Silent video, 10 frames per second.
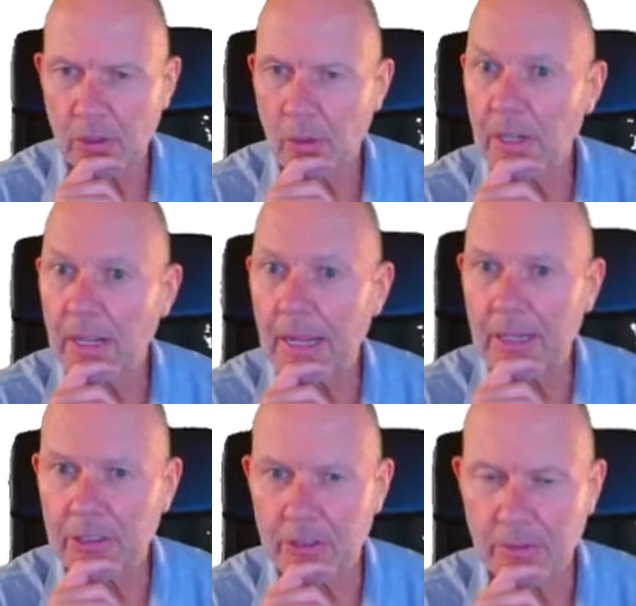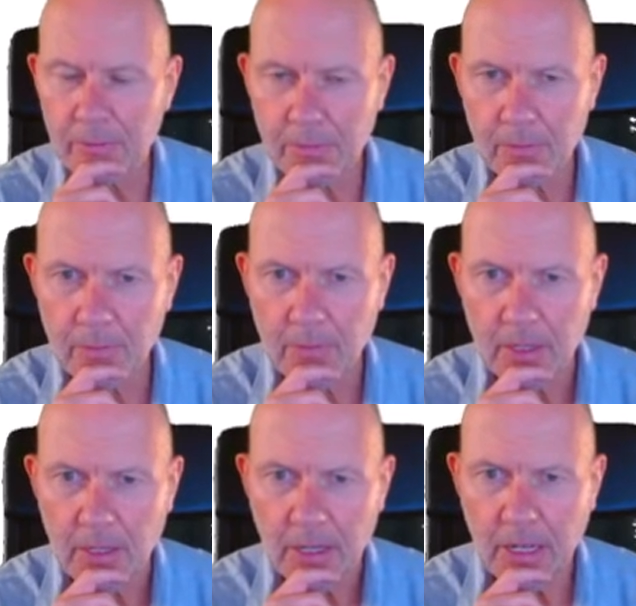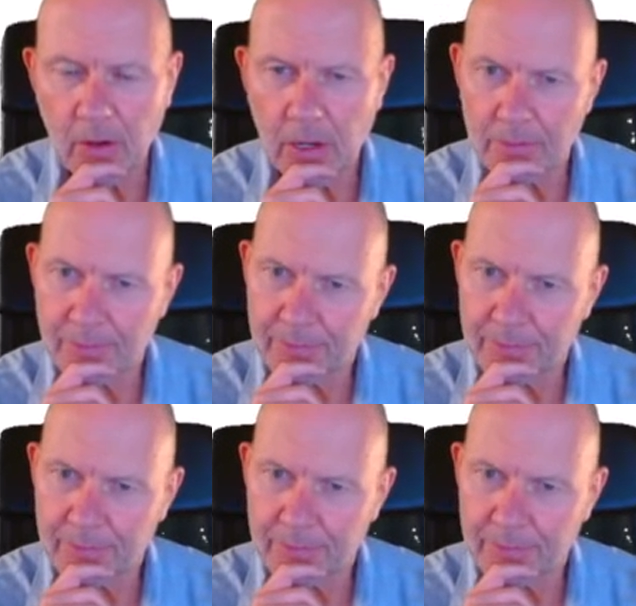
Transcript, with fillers: talk, little action. Now,